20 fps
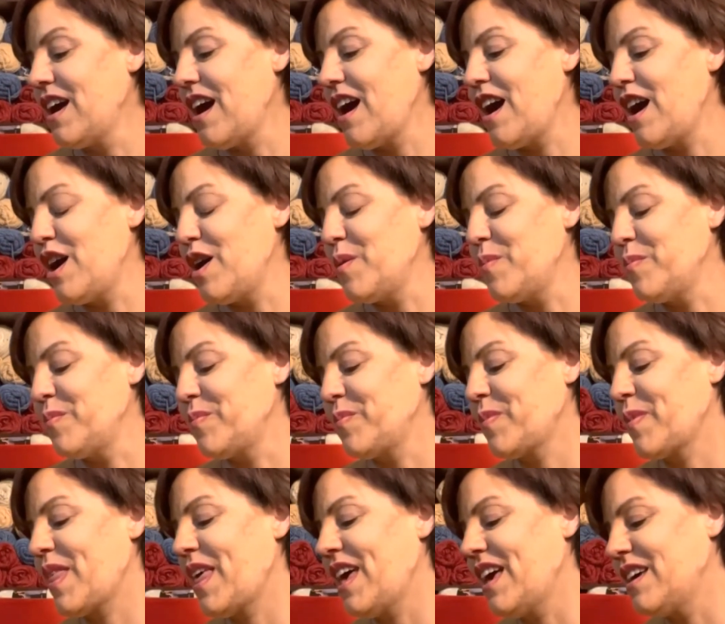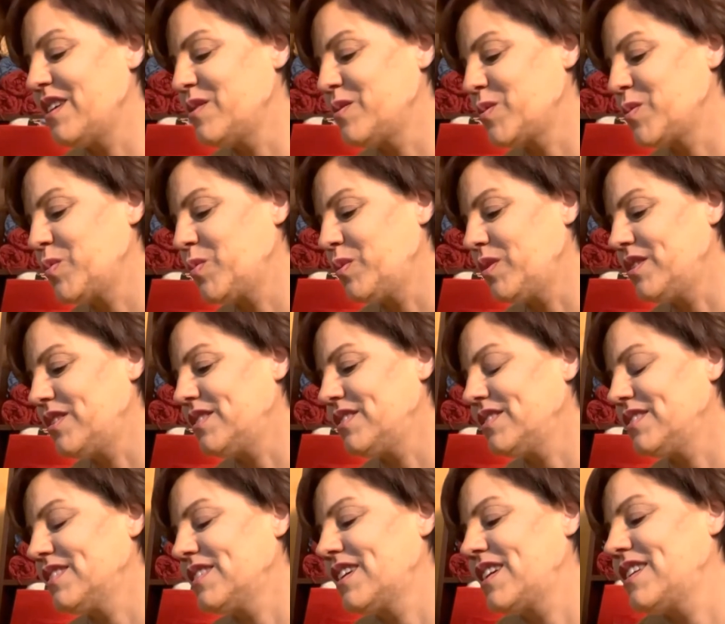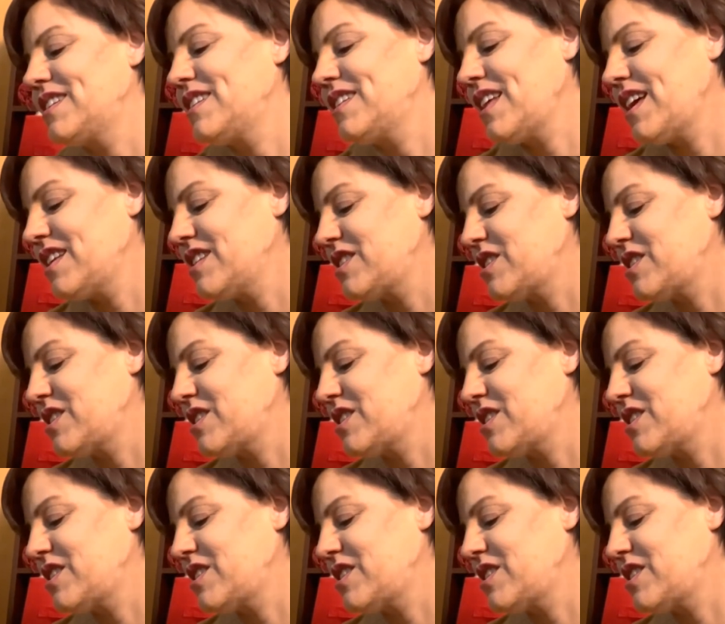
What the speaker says: And we'll get to that.